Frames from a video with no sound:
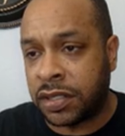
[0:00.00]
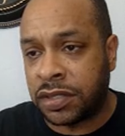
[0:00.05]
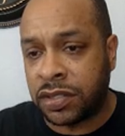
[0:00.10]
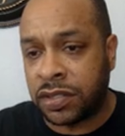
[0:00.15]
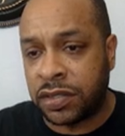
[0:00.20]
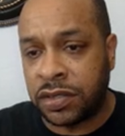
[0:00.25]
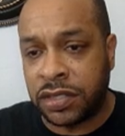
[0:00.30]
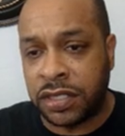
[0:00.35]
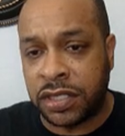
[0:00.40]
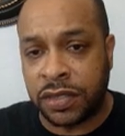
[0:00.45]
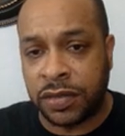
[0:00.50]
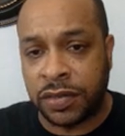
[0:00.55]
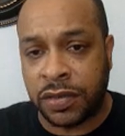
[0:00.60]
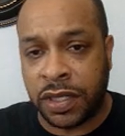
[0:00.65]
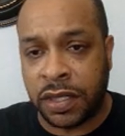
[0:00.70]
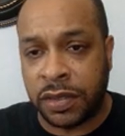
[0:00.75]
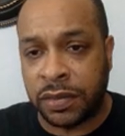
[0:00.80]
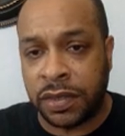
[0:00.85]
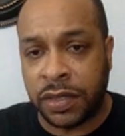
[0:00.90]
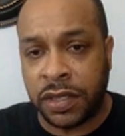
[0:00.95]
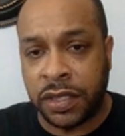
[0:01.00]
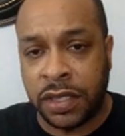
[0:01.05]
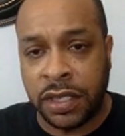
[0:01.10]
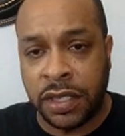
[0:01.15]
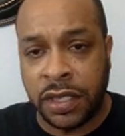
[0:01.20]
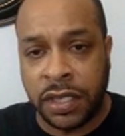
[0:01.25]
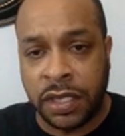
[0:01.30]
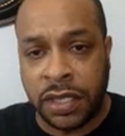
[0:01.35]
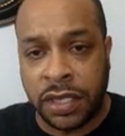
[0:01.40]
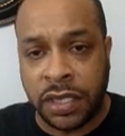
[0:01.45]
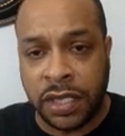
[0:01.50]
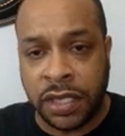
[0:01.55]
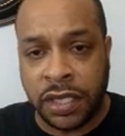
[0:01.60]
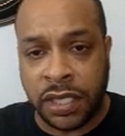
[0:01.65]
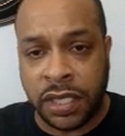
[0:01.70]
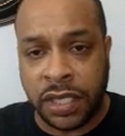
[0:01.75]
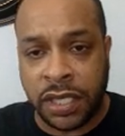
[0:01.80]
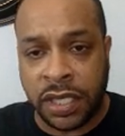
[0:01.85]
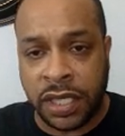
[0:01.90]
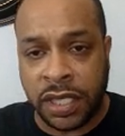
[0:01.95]
to SushiSwap
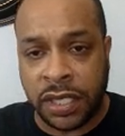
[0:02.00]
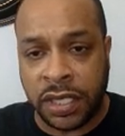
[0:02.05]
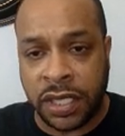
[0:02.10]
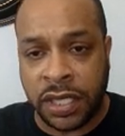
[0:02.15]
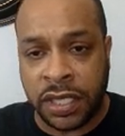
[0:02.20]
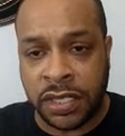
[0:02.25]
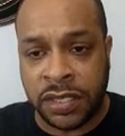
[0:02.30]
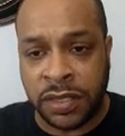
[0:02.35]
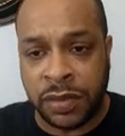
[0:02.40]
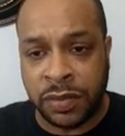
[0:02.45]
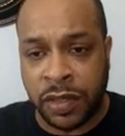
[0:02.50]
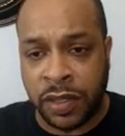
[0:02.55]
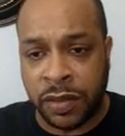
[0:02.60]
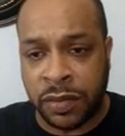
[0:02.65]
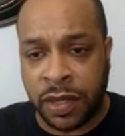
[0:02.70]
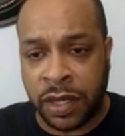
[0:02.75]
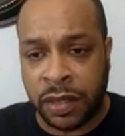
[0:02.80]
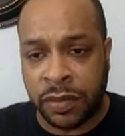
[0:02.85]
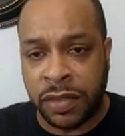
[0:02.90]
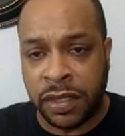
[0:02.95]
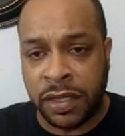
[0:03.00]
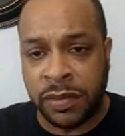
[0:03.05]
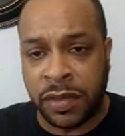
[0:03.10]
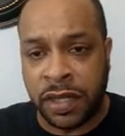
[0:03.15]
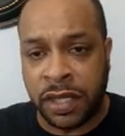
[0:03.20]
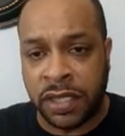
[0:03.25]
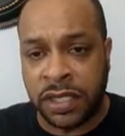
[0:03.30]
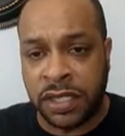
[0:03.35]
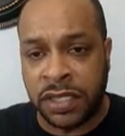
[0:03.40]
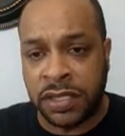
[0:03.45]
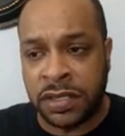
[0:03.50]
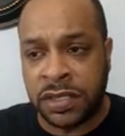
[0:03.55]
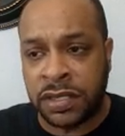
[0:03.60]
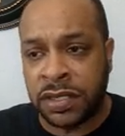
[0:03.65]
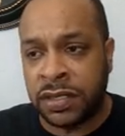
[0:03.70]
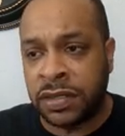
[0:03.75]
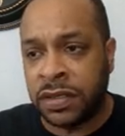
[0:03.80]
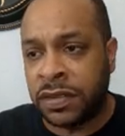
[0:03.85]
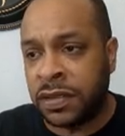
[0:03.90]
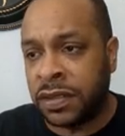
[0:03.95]
and add that as a bookmark. Bookmark
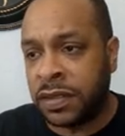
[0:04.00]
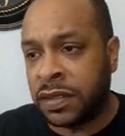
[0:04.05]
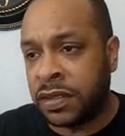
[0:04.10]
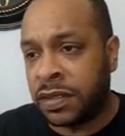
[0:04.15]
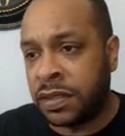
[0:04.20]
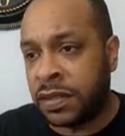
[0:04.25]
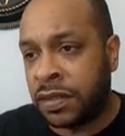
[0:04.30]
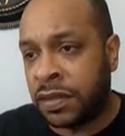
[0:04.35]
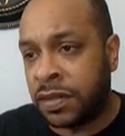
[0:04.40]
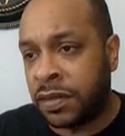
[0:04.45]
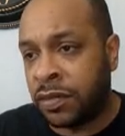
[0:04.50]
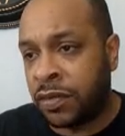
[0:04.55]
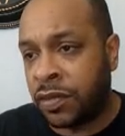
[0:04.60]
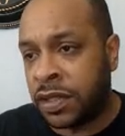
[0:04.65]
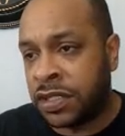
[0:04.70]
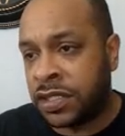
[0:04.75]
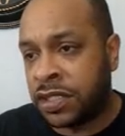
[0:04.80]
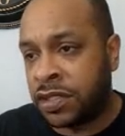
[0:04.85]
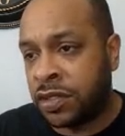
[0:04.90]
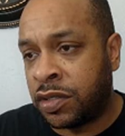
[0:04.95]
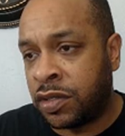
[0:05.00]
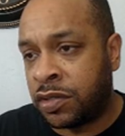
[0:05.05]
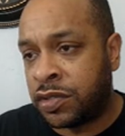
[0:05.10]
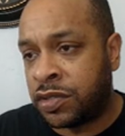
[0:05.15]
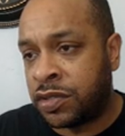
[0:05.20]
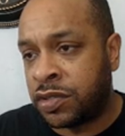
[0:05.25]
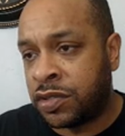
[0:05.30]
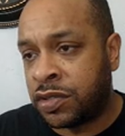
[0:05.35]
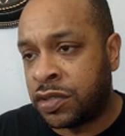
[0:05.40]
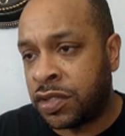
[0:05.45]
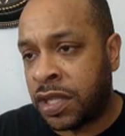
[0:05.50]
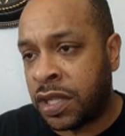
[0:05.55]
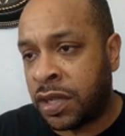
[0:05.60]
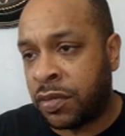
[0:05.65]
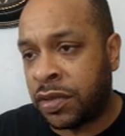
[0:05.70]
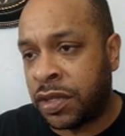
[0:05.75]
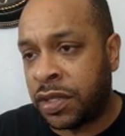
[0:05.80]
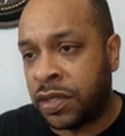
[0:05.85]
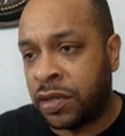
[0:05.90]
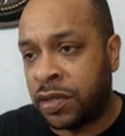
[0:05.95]
these ones you go to so
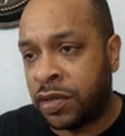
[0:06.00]
that when